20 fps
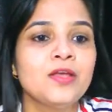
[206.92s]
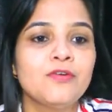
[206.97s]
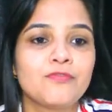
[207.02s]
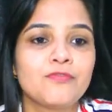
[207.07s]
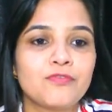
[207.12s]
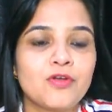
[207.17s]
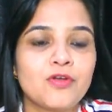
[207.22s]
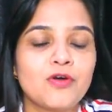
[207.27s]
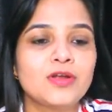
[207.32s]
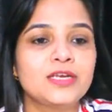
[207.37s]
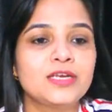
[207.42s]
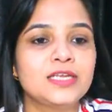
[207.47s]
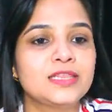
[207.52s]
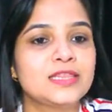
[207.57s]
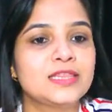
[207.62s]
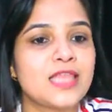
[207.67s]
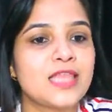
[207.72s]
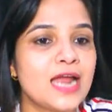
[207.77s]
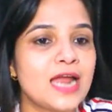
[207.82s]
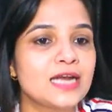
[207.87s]
float
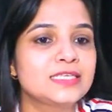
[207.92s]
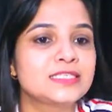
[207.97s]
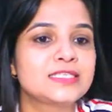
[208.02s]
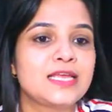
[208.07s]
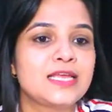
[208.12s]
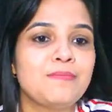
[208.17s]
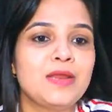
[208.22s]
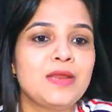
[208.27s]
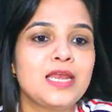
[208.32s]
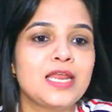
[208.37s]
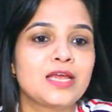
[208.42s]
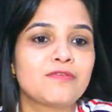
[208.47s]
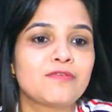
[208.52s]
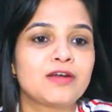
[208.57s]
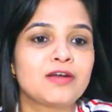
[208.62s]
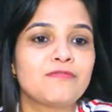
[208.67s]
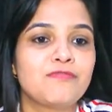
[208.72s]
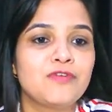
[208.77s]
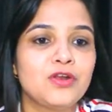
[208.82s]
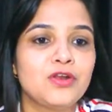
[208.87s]
in that
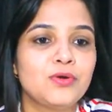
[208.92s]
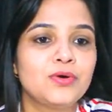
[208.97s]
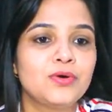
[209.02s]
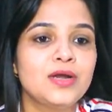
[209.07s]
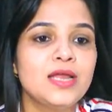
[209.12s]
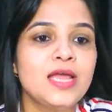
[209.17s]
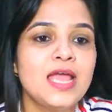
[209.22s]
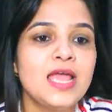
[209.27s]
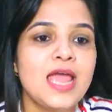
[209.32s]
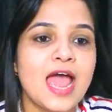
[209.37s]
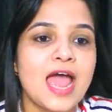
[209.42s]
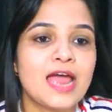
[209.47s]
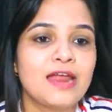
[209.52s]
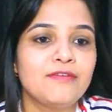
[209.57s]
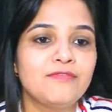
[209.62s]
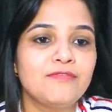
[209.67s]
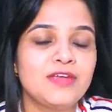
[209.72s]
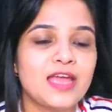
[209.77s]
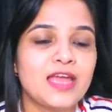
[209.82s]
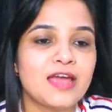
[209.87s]
semi-liquid fluid,
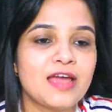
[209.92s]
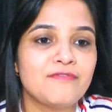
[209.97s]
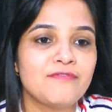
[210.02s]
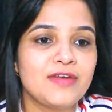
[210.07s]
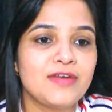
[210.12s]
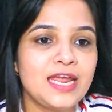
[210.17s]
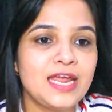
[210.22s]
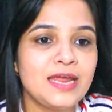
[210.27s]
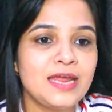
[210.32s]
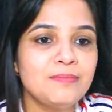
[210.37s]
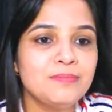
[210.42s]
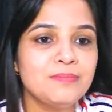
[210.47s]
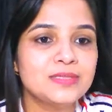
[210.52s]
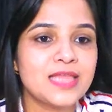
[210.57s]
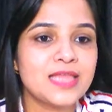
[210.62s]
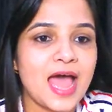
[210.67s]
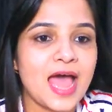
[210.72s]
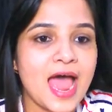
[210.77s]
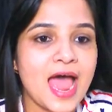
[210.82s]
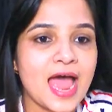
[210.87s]
and we have named
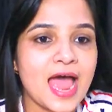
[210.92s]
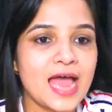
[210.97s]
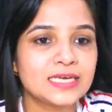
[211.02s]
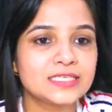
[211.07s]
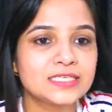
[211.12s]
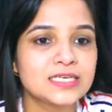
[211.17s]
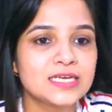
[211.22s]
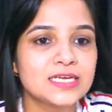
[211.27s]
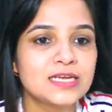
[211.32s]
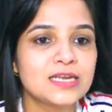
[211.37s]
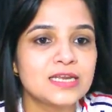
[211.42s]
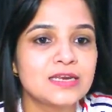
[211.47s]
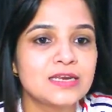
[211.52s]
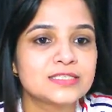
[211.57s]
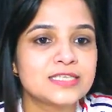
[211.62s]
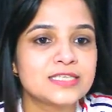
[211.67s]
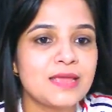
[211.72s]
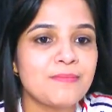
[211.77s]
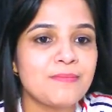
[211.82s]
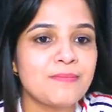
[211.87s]
that
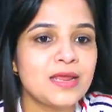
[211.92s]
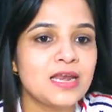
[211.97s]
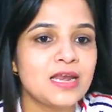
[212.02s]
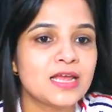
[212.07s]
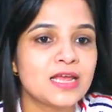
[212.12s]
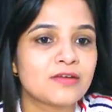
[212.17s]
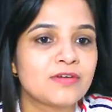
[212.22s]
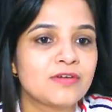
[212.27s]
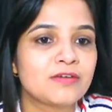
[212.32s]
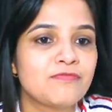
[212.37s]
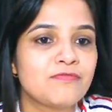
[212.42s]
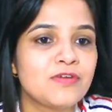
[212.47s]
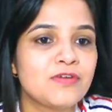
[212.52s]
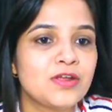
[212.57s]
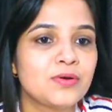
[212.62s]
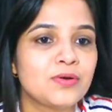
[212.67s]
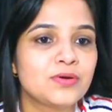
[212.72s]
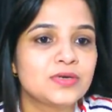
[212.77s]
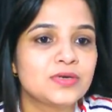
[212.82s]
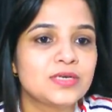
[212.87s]
semi-liquid
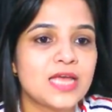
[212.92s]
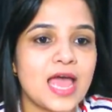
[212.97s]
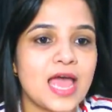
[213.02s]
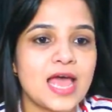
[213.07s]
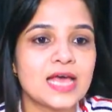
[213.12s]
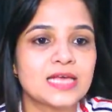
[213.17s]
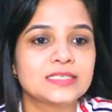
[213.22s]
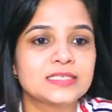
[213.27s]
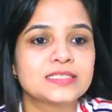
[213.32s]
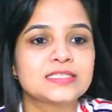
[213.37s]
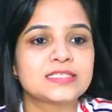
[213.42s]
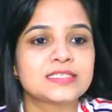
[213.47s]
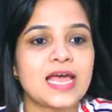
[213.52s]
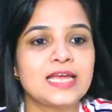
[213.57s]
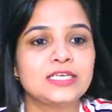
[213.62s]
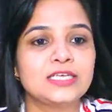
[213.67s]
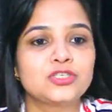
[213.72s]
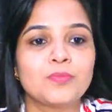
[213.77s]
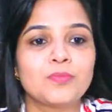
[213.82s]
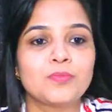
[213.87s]
fluid as
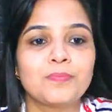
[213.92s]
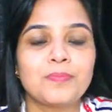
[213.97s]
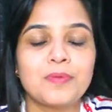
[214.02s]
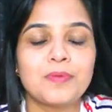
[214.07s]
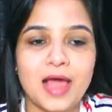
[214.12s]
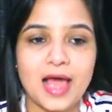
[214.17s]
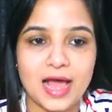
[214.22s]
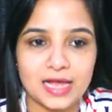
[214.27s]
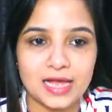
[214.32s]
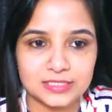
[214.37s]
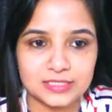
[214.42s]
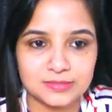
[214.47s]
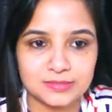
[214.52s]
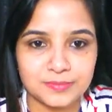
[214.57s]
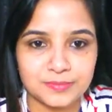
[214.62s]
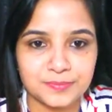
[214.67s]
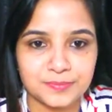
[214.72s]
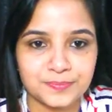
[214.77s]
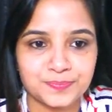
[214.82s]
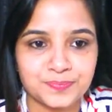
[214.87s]
cytoplasm.
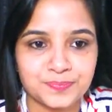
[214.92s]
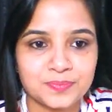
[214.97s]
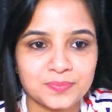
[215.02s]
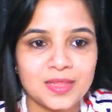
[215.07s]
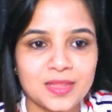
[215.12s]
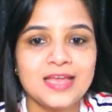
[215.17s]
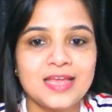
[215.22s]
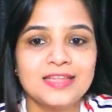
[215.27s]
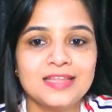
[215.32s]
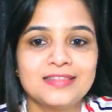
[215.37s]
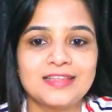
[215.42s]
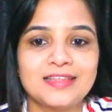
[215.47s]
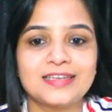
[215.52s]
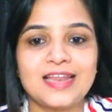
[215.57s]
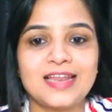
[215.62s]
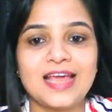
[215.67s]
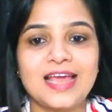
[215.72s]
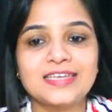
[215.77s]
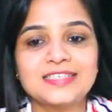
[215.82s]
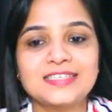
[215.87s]
The
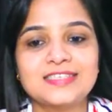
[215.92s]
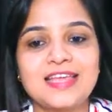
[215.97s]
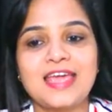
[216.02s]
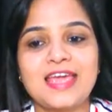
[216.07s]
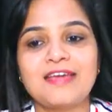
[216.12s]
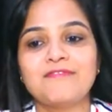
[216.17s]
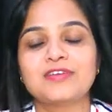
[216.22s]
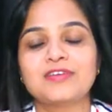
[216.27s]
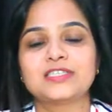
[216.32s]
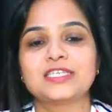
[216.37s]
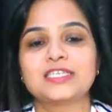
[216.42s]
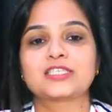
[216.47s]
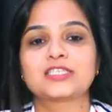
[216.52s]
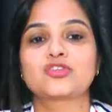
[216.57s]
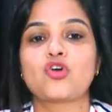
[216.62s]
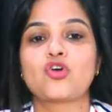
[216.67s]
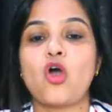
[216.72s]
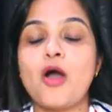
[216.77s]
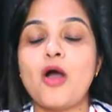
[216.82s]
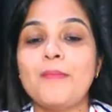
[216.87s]
next thing which is
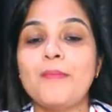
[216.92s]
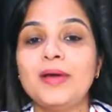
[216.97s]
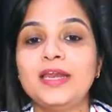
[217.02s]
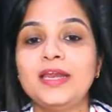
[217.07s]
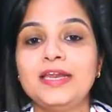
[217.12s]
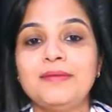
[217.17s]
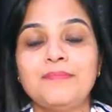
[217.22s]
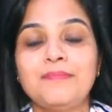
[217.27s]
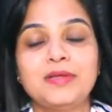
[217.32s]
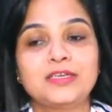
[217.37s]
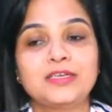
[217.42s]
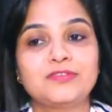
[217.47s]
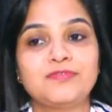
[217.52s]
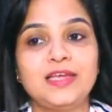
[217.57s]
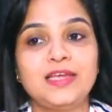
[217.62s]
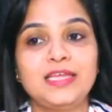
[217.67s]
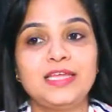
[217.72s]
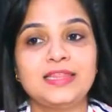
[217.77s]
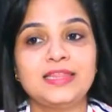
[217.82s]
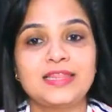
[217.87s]
common in
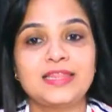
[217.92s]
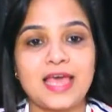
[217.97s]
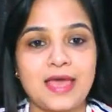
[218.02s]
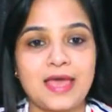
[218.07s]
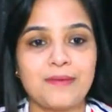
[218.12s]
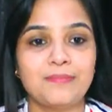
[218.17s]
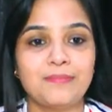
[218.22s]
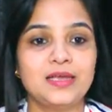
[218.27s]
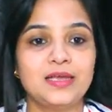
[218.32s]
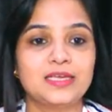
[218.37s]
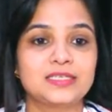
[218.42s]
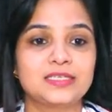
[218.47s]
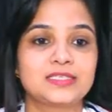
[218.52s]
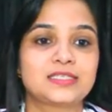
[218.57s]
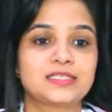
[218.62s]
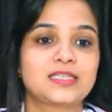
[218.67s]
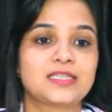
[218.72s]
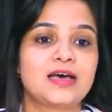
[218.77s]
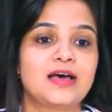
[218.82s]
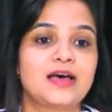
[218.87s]
between them is
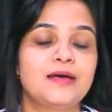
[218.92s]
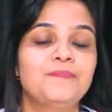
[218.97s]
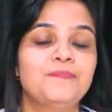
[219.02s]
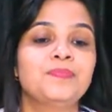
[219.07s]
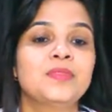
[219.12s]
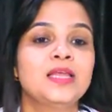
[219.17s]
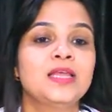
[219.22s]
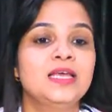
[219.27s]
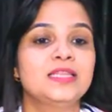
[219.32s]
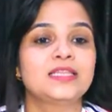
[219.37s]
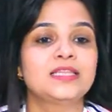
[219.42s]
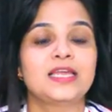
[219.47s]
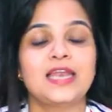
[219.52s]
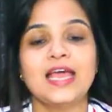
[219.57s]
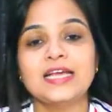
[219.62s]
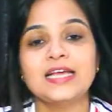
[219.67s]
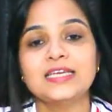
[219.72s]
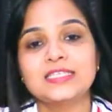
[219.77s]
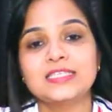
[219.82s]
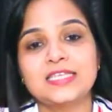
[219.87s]
the
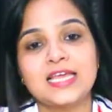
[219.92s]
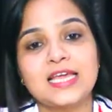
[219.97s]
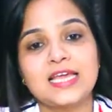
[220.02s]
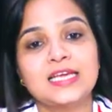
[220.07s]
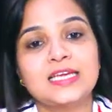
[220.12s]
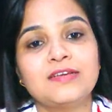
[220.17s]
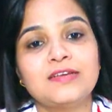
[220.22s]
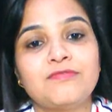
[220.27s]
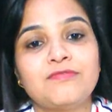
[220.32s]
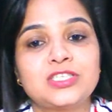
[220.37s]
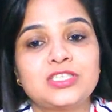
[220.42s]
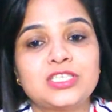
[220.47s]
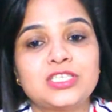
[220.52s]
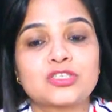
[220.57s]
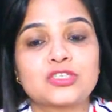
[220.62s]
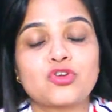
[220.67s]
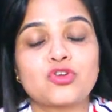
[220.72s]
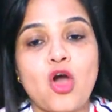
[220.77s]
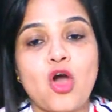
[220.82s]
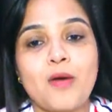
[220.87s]
next thing which
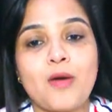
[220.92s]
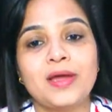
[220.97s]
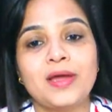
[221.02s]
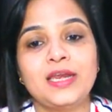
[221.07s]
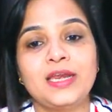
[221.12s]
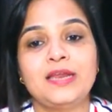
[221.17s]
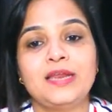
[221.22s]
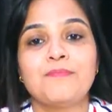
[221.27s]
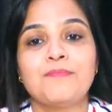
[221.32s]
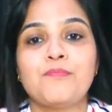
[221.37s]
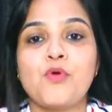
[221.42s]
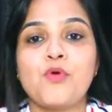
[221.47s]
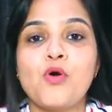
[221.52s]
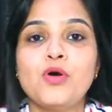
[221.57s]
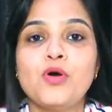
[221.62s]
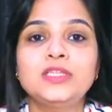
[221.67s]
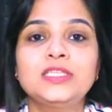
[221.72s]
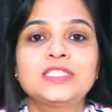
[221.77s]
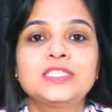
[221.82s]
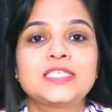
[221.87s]
is common in
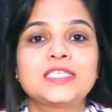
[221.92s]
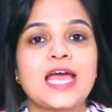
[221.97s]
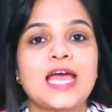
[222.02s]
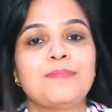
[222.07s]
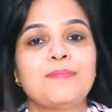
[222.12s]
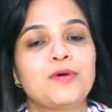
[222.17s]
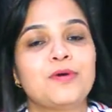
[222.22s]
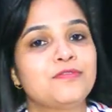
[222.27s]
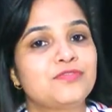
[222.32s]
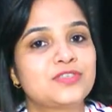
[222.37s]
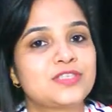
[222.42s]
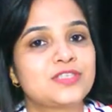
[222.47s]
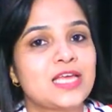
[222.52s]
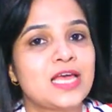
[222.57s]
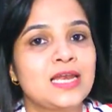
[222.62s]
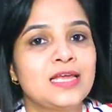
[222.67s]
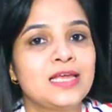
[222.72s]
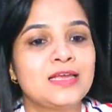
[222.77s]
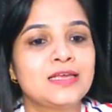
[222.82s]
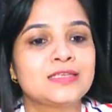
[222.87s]
both type of
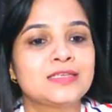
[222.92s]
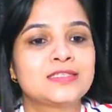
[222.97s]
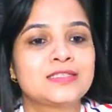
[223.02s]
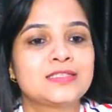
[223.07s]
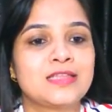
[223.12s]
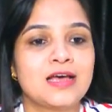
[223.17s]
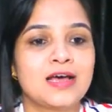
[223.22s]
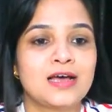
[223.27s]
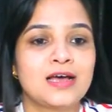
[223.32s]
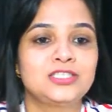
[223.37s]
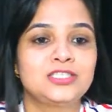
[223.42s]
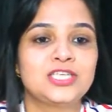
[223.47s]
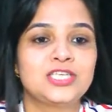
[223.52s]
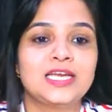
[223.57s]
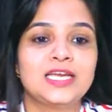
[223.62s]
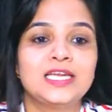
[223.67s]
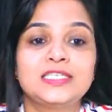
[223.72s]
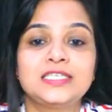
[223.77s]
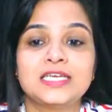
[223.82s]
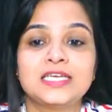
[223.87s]
cell is the
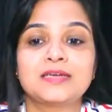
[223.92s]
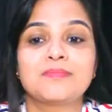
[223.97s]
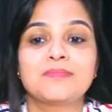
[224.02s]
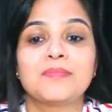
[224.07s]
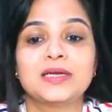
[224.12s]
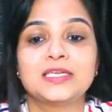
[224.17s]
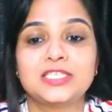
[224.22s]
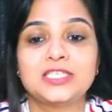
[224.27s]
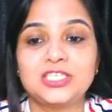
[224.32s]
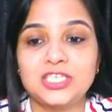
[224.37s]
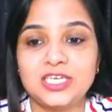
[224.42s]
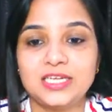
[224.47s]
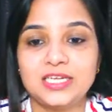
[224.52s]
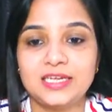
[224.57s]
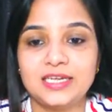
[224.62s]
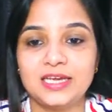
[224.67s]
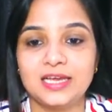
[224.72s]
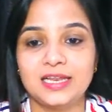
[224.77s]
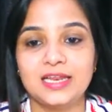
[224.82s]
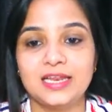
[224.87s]
genetic
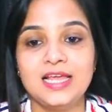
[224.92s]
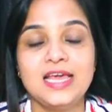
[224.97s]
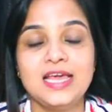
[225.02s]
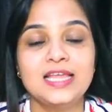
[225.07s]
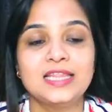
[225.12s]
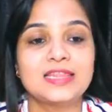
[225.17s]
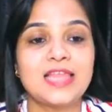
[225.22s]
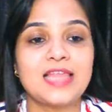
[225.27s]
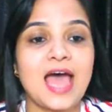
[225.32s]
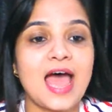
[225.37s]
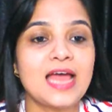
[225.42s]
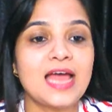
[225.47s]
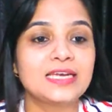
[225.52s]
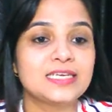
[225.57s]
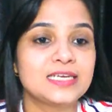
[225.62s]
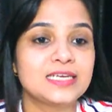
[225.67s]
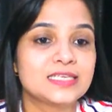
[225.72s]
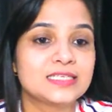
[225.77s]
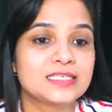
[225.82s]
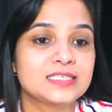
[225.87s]
material, that
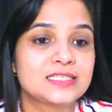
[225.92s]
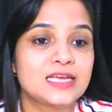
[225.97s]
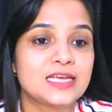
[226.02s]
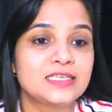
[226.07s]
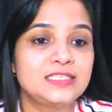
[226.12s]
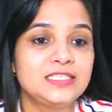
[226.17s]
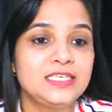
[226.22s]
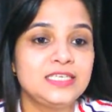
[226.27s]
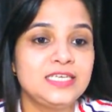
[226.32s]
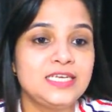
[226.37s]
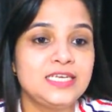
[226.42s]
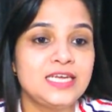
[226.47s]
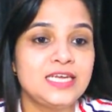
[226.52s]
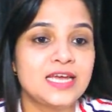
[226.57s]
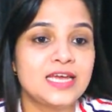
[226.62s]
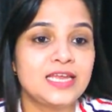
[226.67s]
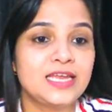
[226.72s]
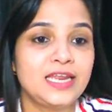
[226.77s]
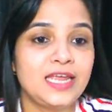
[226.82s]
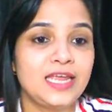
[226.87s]
is the
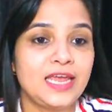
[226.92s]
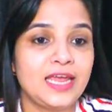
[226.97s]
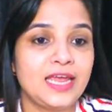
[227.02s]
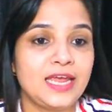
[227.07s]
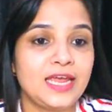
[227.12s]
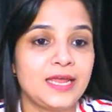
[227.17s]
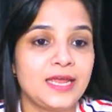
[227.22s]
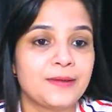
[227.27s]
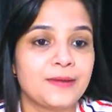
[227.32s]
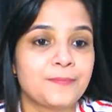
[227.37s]
DNA.